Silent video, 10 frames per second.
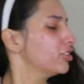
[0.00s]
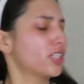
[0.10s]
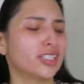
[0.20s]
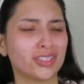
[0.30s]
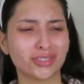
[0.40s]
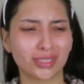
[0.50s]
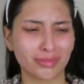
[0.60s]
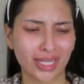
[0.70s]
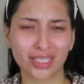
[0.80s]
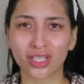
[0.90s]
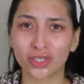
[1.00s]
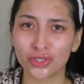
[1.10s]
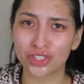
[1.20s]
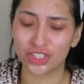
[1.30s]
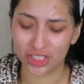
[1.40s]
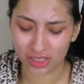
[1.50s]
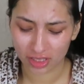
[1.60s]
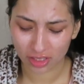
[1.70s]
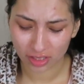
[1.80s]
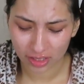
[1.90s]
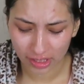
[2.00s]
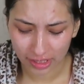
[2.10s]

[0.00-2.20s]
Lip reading: was trying to do some like Neutrogena look,